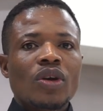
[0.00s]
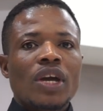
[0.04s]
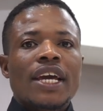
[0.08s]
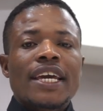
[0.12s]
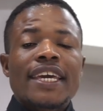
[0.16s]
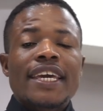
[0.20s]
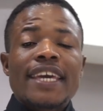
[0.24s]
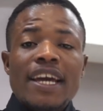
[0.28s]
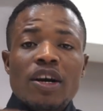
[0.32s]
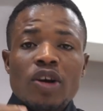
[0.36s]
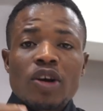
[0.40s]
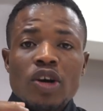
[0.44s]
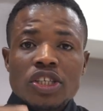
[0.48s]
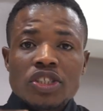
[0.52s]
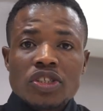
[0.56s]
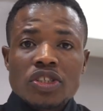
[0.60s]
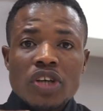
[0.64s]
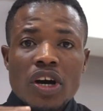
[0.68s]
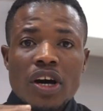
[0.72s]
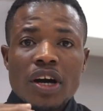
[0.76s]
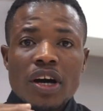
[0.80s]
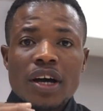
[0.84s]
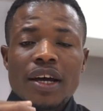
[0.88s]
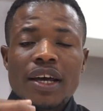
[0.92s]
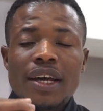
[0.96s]
He
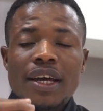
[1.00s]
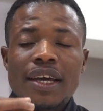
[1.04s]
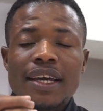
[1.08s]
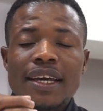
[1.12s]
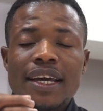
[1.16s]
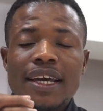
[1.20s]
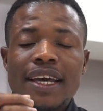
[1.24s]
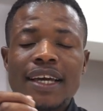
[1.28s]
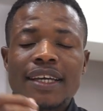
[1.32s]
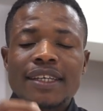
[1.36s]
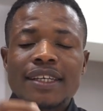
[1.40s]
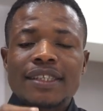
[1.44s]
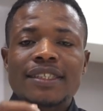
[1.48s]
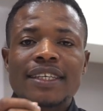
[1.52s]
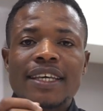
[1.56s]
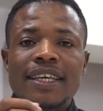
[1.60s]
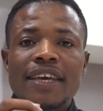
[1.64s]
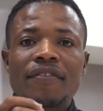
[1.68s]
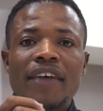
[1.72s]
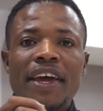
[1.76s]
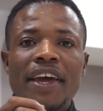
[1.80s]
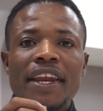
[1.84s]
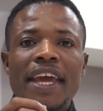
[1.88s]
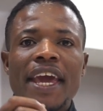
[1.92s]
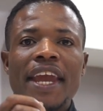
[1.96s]
also is
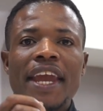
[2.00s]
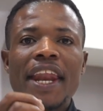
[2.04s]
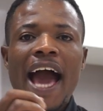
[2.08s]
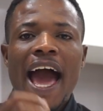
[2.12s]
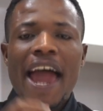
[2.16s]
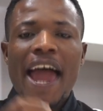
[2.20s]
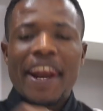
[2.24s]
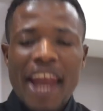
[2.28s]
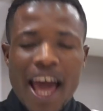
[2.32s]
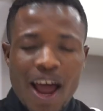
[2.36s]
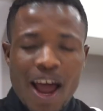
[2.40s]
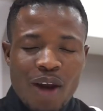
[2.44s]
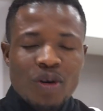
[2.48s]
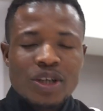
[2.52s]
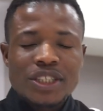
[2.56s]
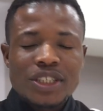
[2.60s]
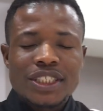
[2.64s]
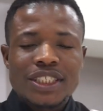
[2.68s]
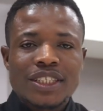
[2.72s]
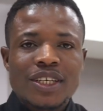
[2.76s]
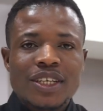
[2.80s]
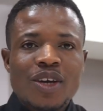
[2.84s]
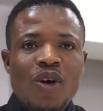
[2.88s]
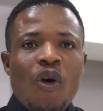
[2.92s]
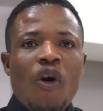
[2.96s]
given an
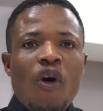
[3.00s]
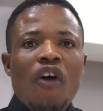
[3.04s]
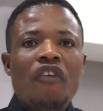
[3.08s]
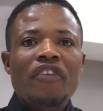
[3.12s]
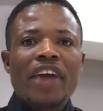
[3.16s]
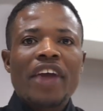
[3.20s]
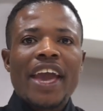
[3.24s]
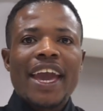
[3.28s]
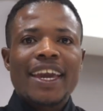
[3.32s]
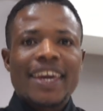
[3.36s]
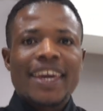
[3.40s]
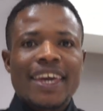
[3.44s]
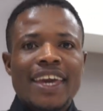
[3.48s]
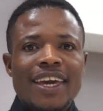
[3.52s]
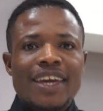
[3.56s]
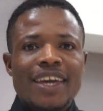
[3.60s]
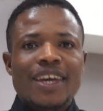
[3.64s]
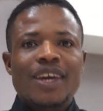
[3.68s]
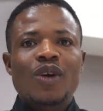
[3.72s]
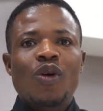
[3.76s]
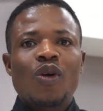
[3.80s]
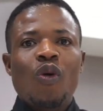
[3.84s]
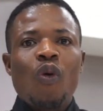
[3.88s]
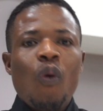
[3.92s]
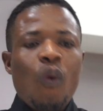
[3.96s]
analogy of a
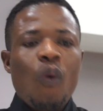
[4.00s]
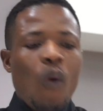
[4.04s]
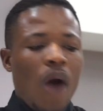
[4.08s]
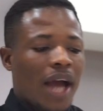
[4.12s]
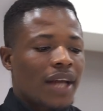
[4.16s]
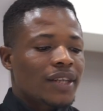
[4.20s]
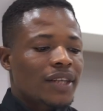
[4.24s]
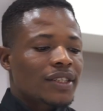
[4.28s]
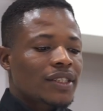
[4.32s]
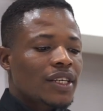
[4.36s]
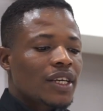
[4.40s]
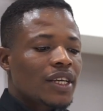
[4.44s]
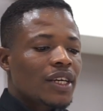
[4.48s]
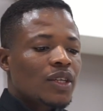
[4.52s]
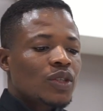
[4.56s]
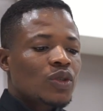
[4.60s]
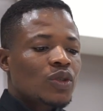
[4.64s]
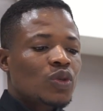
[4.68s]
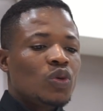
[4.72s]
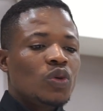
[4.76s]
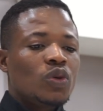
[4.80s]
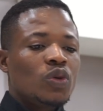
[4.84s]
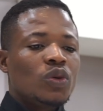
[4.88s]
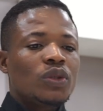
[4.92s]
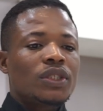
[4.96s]
king who wants
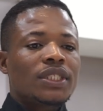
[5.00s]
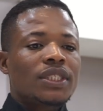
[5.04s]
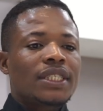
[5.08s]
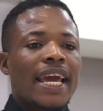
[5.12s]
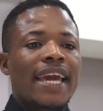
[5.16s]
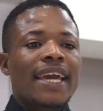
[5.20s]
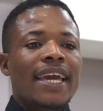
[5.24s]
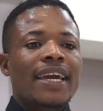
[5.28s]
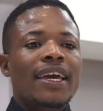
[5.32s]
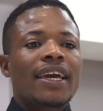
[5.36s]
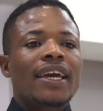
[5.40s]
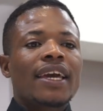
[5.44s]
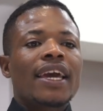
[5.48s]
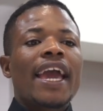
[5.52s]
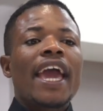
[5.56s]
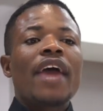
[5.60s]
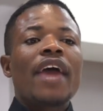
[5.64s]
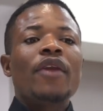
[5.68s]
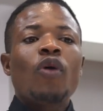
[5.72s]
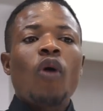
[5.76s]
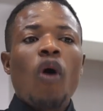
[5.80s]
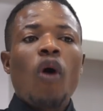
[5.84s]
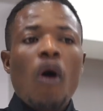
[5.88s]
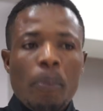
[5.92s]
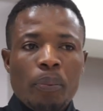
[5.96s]
to take
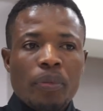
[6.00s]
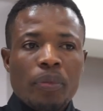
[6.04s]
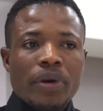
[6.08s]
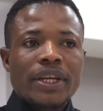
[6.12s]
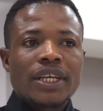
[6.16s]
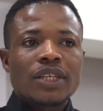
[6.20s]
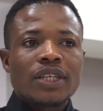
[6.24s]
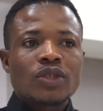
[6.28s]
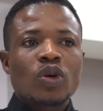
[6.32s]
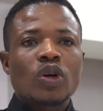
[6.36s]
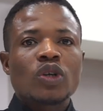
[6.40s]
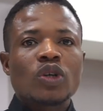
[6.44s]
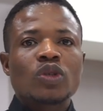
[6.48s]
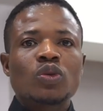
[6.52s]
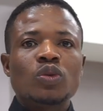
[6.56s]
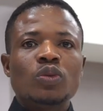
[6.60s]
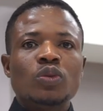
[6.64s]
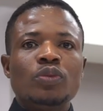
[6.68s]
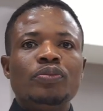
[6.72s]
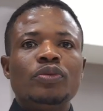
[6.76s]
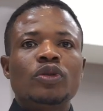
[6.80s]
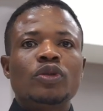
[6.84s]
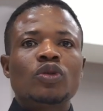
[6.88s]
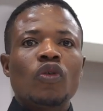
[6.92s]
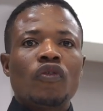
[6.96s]
an opponent
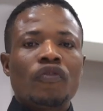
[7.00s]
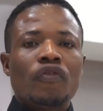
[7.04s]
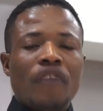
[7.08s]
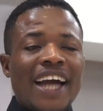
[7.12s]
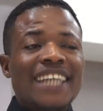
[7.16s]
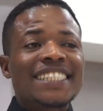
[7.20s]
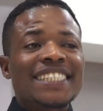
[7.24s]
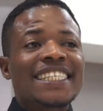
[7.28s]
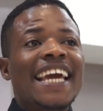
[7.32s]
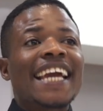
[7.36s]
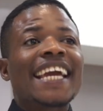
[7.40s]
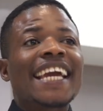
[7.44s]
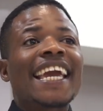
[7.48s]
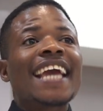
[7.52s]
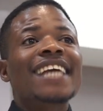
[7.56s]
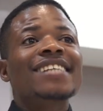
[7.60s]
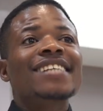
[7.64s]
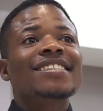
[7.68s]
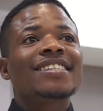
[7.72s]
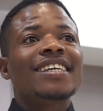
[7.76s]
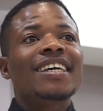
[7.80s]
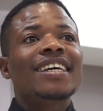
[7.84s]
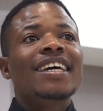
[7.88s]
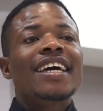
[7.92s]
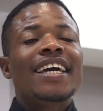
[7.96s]
or to fight
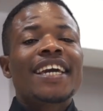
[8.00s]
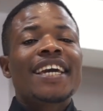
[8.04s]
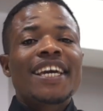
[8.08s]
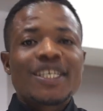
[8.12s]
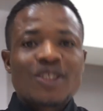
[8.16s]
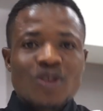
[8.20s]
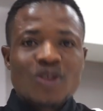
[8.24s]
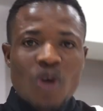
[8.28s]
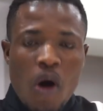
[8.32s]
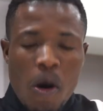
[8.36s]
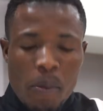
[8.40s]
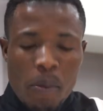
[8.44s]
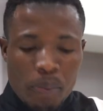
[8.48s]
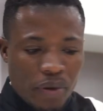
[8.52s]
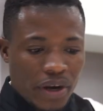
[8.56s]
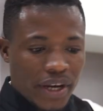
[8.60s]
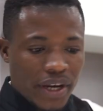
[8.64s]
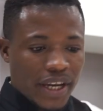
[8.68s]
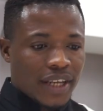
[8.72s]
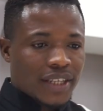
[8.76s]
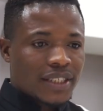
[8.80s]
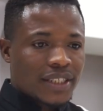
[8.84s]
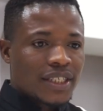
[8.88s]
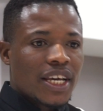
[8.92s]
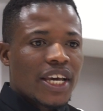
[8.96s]
against his
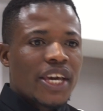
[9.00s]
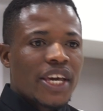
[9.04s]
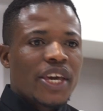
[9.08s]
opponent.